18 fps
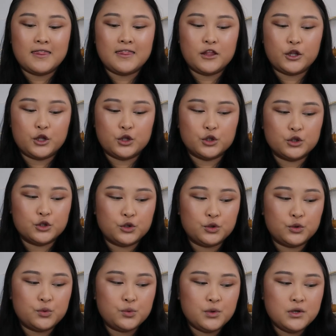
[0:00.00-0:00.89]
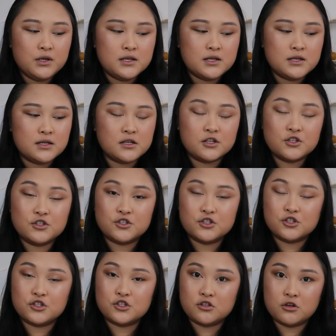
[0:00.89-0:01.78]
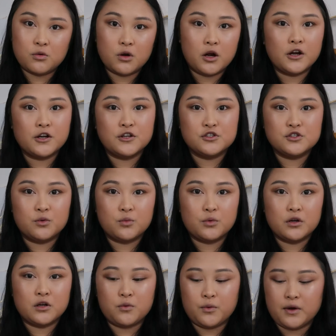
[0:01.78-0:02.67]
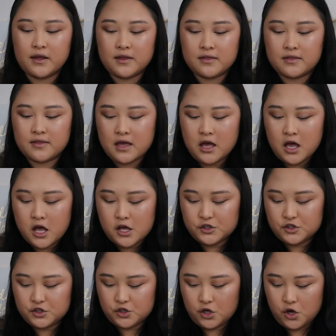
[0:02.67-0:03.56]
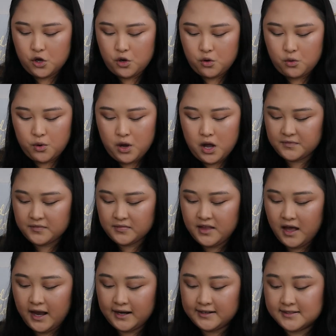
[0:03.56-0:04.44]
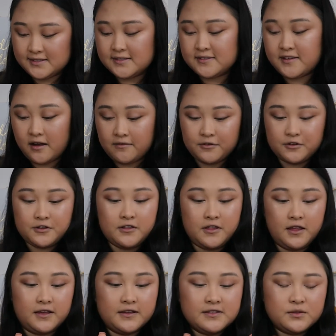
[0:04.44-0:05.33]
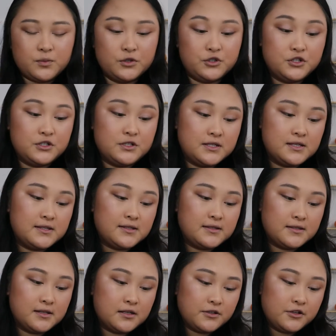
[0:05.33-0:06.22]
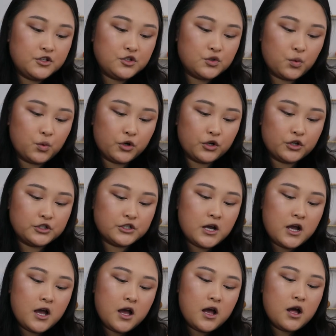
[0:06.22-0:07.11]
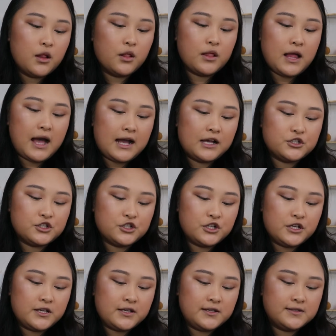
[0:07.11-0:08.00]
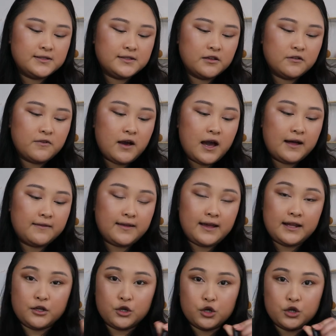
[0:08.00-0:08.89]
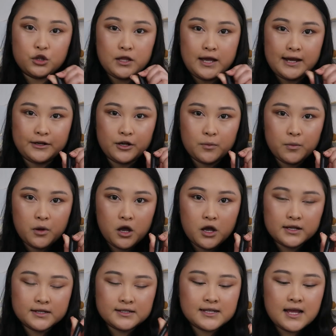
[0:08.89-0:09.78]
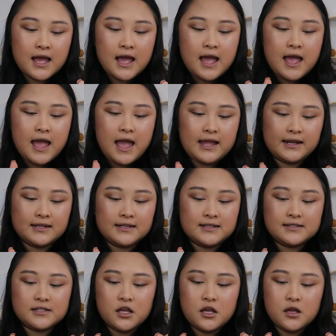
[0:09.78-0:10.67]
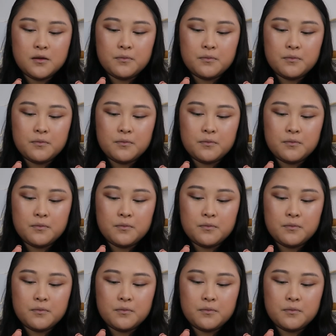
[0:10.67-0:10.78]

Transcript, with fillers: the glue is just so hard to work with. So I discovered this, which is a Silly George Lash Adhesive Eyeliner Liner Bond, and it is